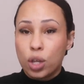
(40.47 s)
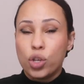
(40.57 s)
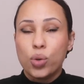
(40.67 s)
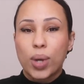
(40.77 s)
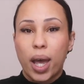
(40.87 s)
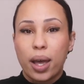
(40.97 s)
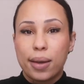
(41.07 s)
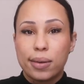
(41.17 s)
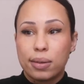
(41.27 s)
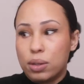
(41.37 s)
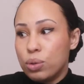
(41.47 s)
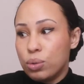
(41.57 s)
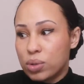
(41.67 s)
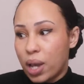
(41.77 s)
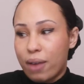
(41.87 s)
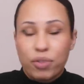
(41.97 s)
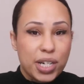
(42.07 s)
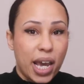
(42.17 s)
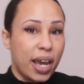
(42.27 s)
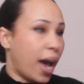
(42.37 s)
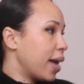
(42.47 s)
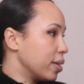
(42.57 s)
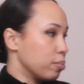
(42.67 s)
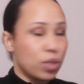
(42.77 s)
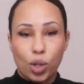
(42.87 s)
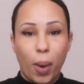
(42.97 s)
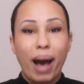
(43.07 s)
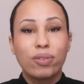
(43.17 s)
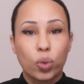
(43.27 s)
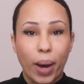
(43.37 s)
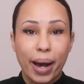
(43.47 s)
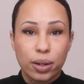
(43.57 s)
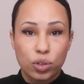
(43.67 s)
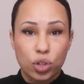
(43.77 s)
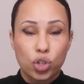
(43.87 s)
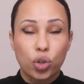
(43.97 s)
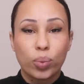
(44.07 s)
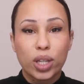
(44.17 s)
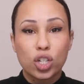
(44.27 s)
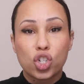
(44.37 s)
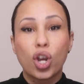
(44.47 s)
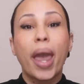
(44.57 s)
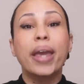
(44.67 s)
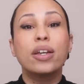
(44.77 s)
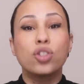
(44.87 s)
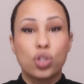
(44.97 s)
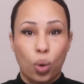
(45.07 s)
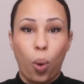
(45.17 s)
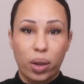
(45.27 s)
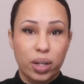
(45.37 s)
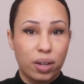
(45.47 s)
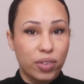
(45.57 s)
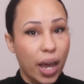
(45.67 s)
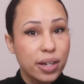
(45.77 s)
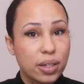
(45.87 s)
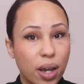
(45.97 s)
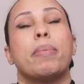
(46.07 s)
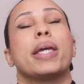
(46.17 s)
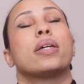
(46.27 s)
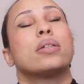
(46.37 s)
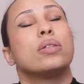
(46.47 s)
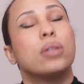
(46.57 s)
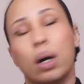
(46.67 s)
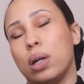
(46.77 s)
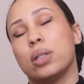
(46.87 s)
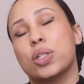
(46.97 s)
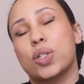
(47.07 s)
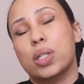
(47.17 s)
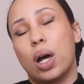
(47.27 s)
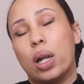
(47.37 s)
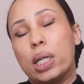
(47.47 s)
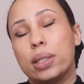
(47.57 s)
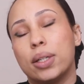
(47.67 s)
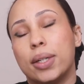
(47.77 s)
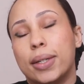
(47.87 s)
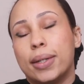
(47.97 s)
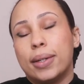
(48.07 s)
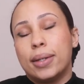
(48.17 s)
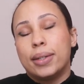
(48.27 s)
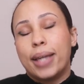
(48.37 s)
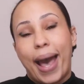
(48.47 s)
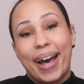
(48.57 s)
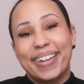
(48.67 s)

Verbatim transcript: you can use everyday items you have around to really change the quality of light and make it gorgeous, darling. Yeah.